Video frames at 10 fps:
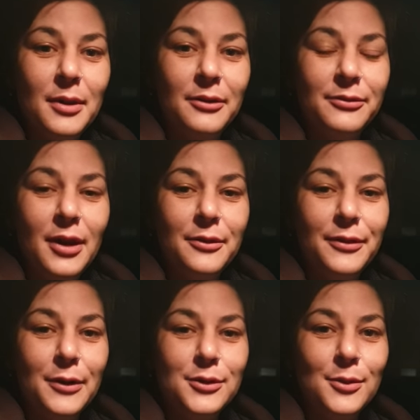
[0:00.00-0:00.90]
I've, I've
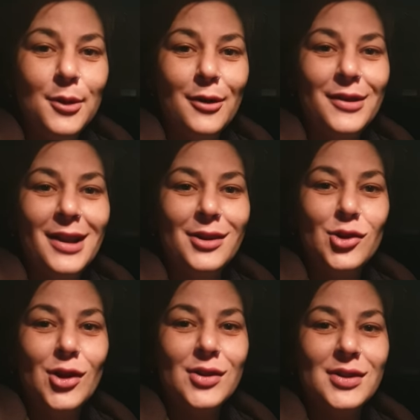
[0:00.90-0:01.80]
found some half gallon
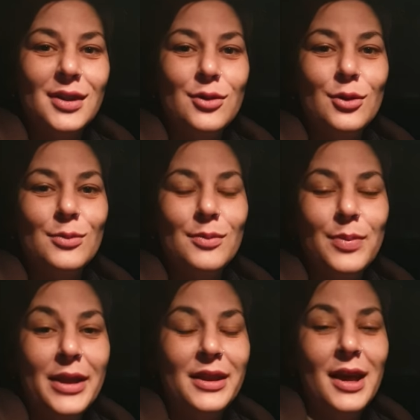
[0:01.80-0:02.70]
jars because I thought
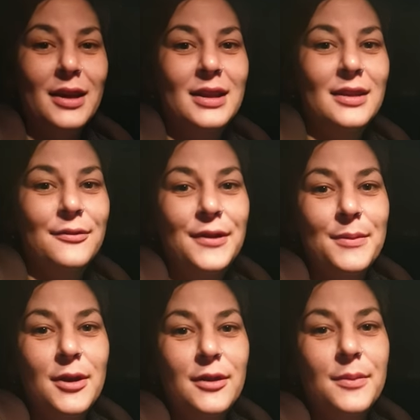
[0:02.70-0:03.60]
Beth and I could either
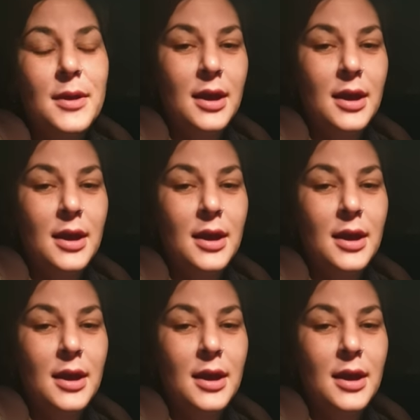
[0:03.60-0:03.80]
FIMO them